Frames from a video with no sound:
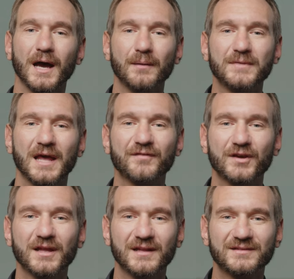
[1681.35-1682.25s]
I'm never
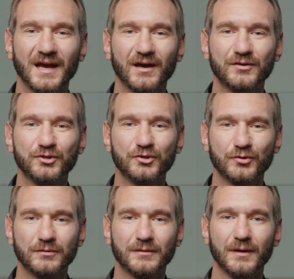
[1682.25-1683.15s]
going to tell
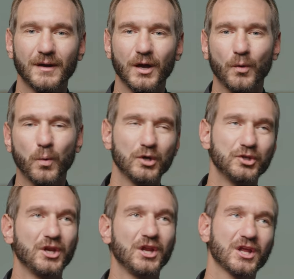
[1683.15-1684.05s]
you well,
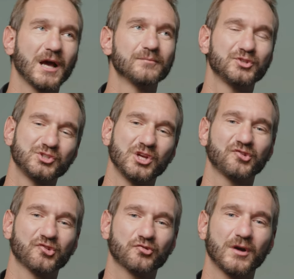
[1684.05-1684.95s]
you need to come to
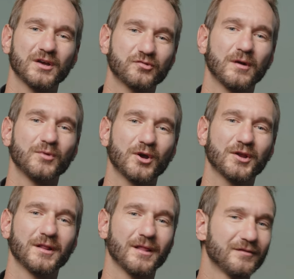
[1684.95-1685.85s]
Jesus Christ or I'm not
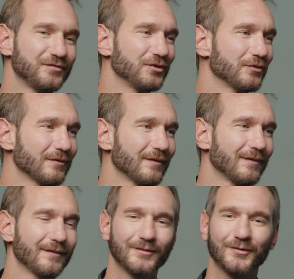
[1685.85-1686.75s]
going to love you.
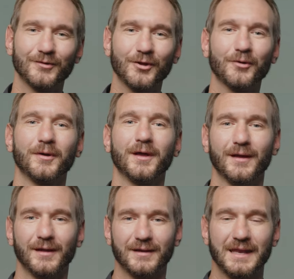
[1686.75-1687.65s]
Right. No.
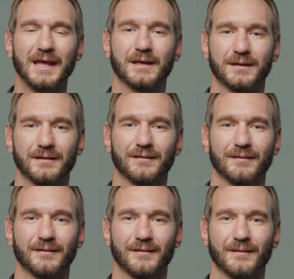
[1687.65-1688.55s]
Nick,
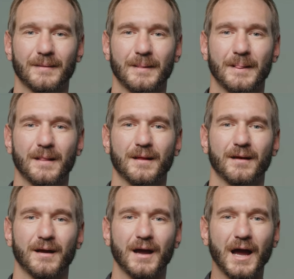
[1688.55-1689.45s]

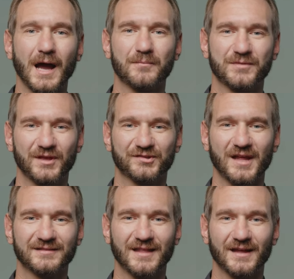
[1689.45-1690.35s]
I'm this,
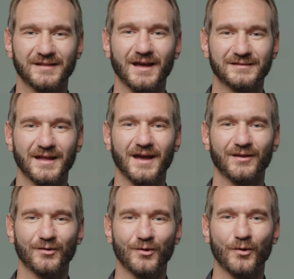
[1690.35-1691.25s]
that, that, that,
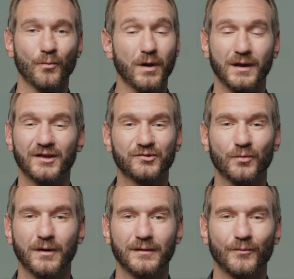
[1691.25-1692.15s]
that. Well, guess
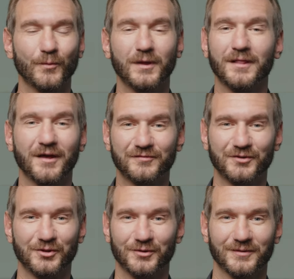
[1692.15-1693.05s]
what? We love
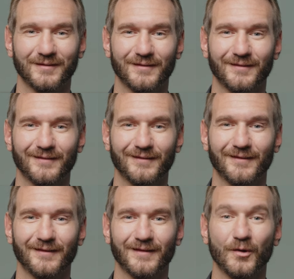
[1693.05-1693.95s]
you. Yep.
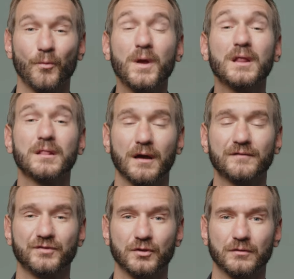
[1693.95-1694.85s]
We
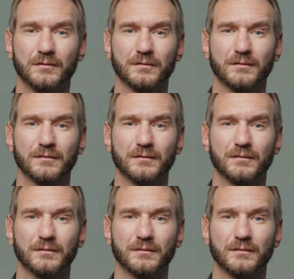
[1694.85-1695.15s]
love you.